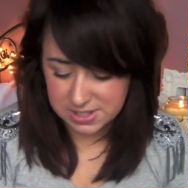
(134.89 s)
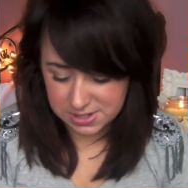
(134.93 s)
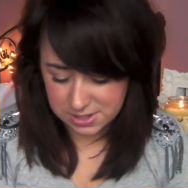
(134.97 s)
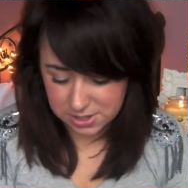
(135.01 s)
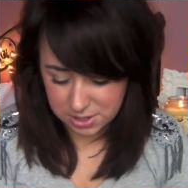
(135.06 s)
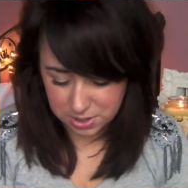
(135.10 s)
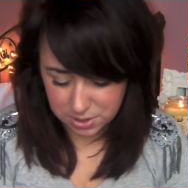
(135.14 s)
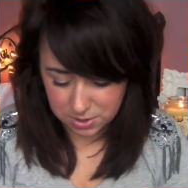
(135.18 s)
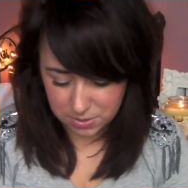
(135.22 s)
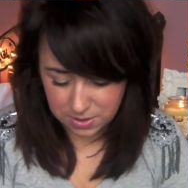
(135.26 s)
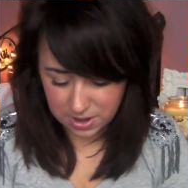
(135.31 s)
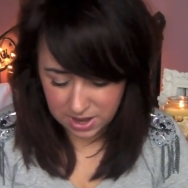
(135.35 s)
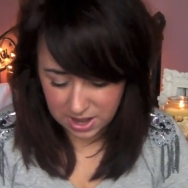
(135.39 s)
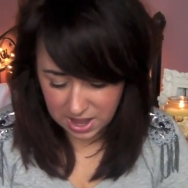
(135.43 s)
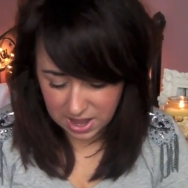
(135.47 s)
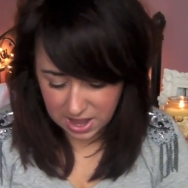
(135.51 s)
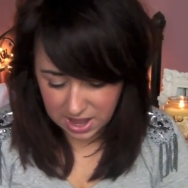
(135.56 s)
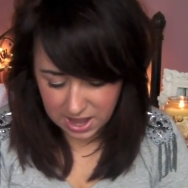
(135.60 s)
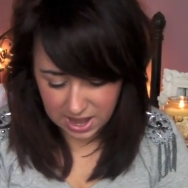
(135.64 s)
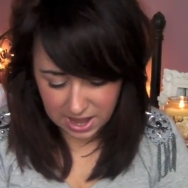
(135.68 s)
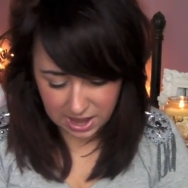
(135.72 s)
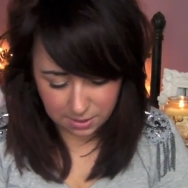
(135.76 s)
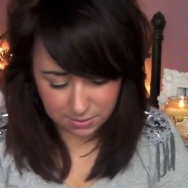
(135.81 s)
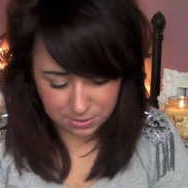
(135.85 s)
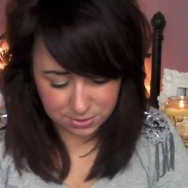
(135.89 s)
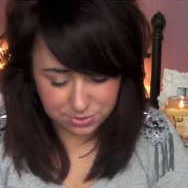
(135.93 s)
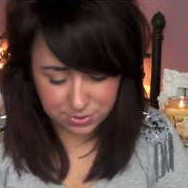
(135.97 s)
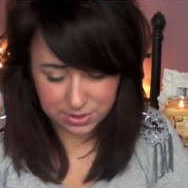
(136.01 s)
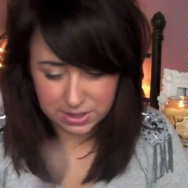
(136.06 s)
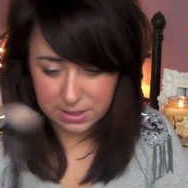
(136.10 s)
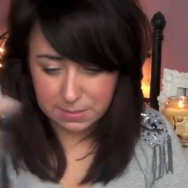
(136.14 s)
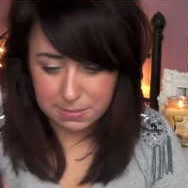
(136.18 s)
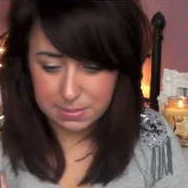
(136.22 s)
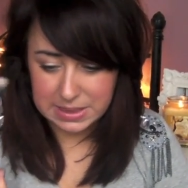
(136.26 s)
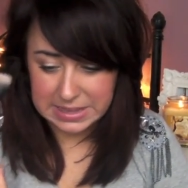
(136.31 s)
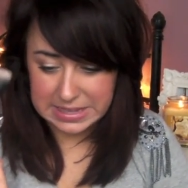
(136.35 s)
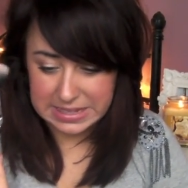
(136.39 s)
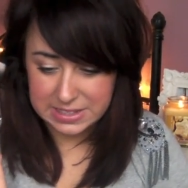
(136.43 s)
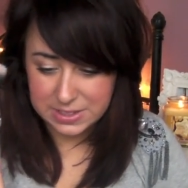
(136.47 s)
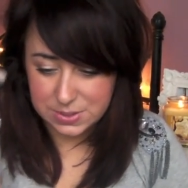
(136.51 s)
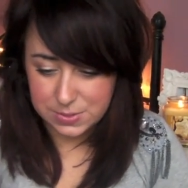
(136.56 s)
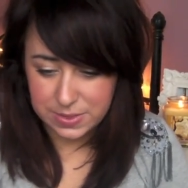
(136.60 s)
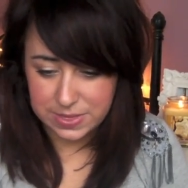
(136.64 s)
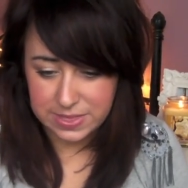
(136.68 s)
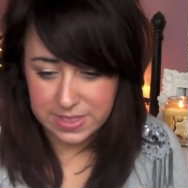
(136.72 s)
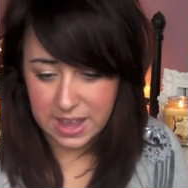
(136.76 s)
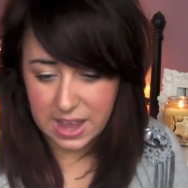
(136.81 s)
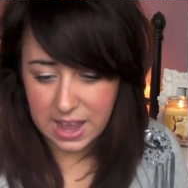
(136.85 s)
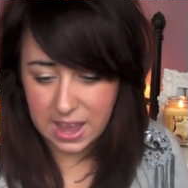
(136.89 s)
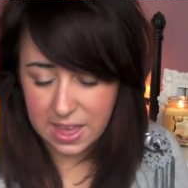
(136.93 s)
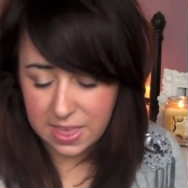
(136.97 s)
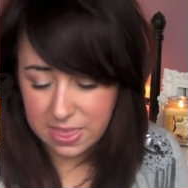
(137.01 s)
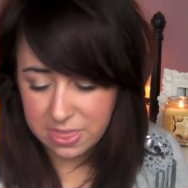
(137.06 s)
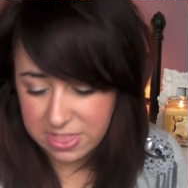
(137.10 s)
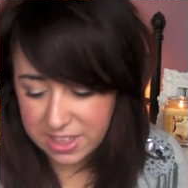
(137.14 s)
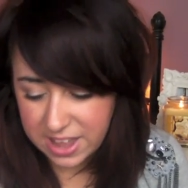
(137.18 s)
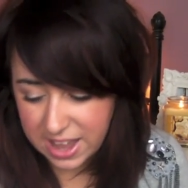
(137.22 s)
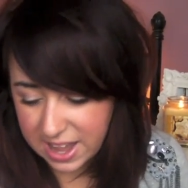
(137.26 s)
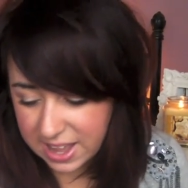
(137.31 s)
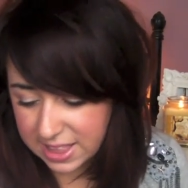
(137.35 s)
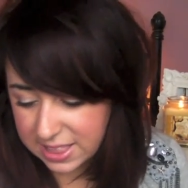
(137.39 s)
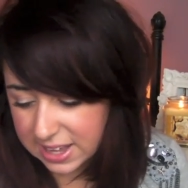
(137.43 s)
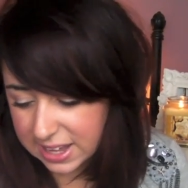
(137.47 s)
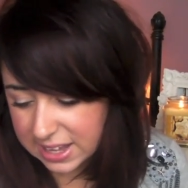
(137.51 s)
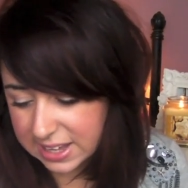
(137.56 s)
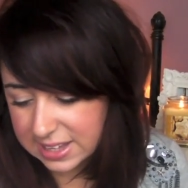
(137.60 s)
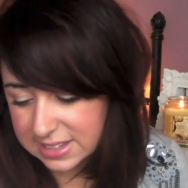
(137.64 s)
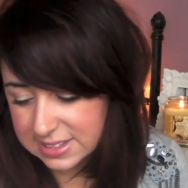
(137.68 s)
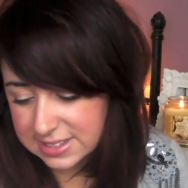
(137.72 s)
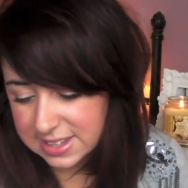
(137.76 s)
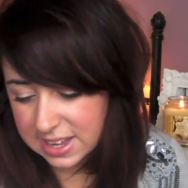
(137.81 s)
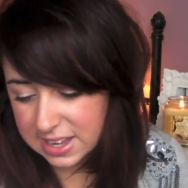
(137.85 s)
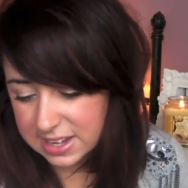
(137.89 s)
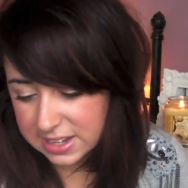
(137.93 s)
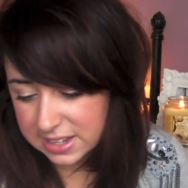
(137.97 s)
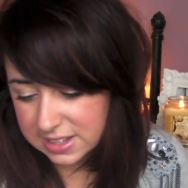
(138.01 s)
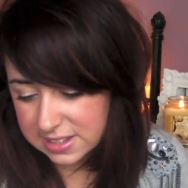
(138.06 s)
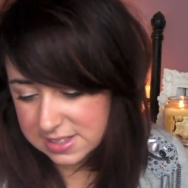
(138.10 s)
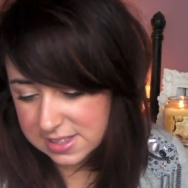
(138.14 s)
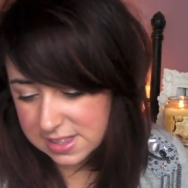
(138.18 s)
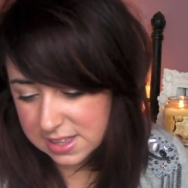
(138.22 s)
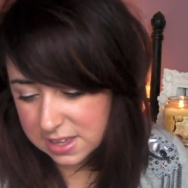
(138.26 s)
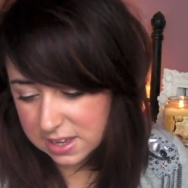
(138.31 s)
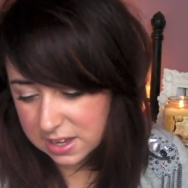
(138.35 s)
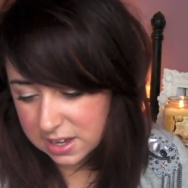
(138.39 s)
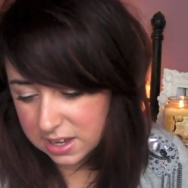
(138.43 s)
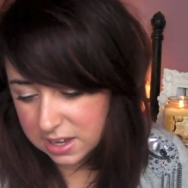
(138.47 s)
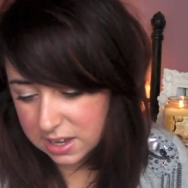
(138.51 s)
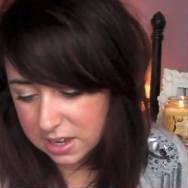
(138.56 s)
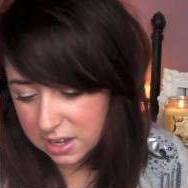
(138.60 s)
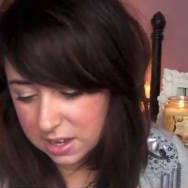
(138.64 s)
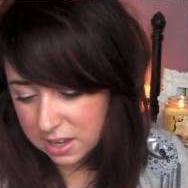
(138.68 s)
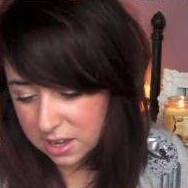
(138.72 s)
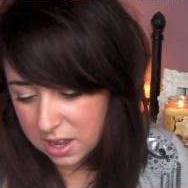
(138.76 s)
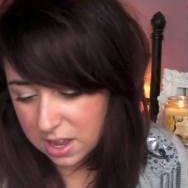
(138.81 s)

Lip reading: So I was really pleased with that, and that, like I said, is the